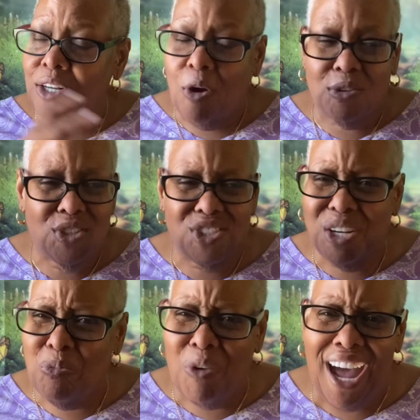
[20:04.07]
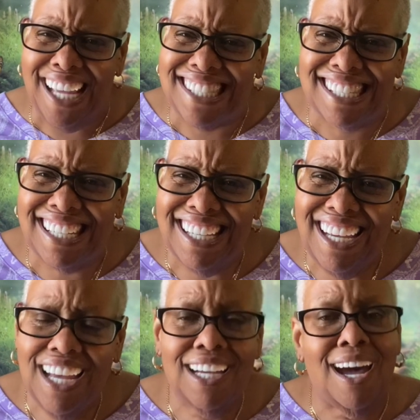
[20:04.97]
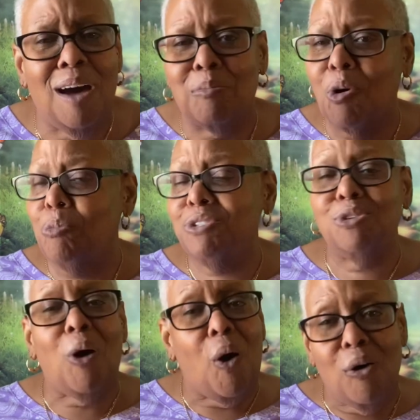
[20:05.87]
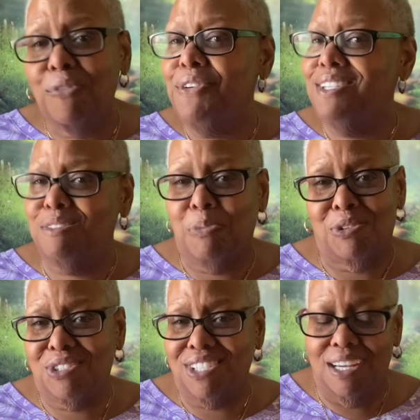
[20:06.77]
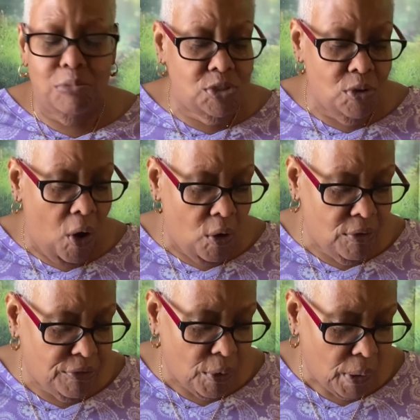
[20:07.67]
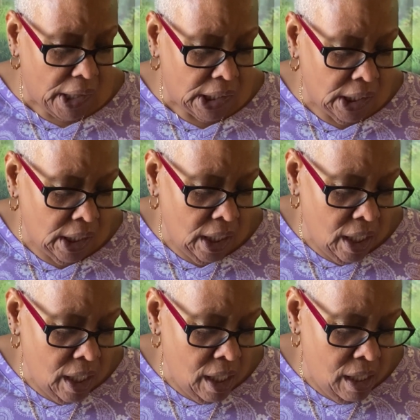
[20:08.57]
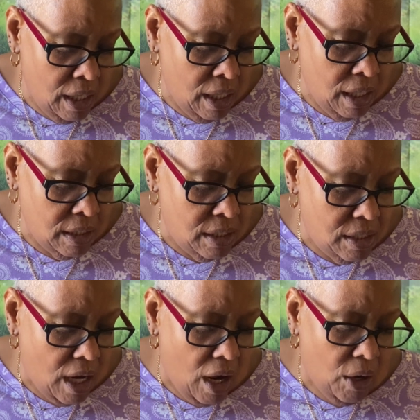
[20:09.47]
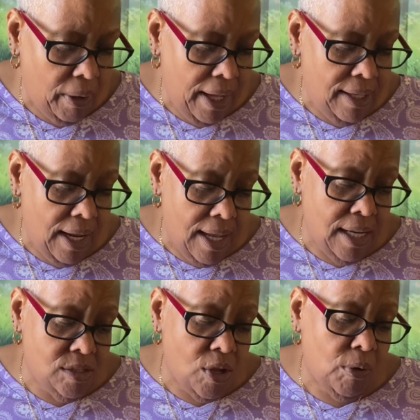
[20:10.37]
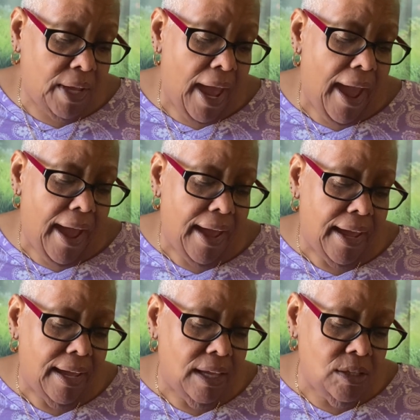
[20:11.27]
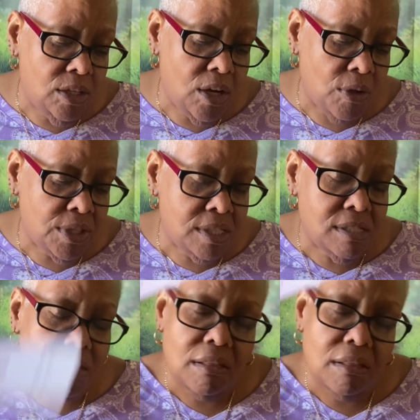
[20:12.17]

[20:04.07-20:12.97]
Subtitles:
all this shit. What? Come on, we're too old for this bullshit. We're too old for it. And it's okay. This is a